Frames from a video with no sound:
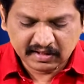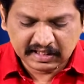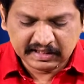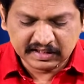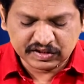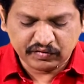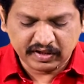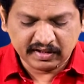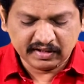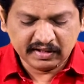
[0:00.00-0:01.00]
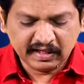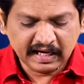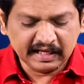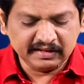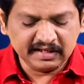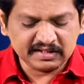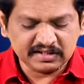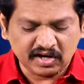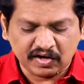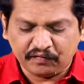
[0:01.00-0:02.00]
In this way, atheists
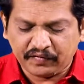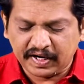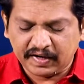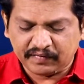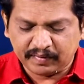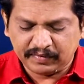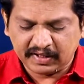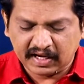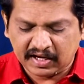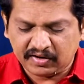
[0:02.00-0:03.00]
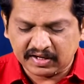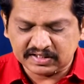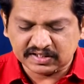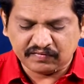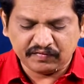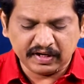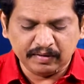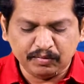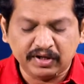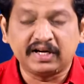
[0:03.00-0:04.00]
are freed from the arrogance of
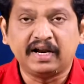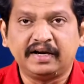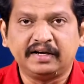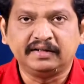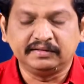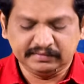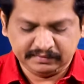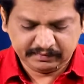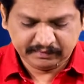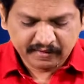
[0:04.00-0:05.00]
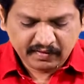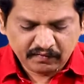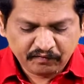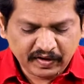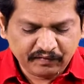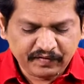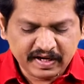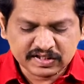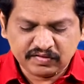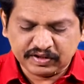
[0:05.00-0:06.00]
immortality. When
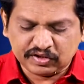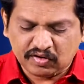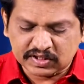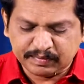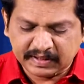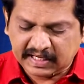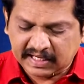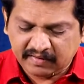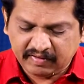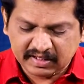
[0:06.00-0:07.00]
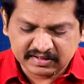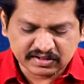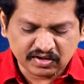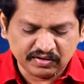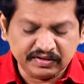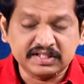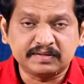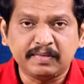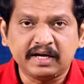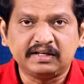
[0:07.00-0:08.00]
faced with cosmic irrelevance on this
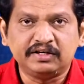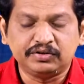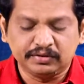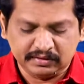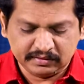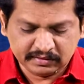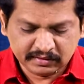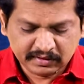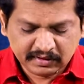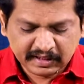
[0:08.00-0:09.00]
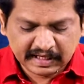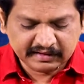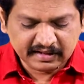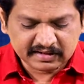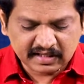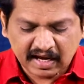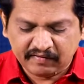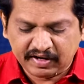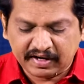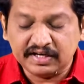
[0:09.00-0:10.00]
magnitude, atheists have
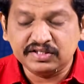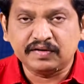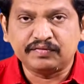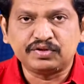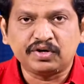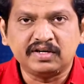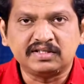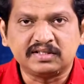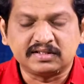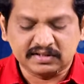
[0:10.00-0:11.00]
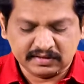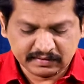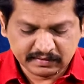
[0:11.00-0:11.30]
a range of choices.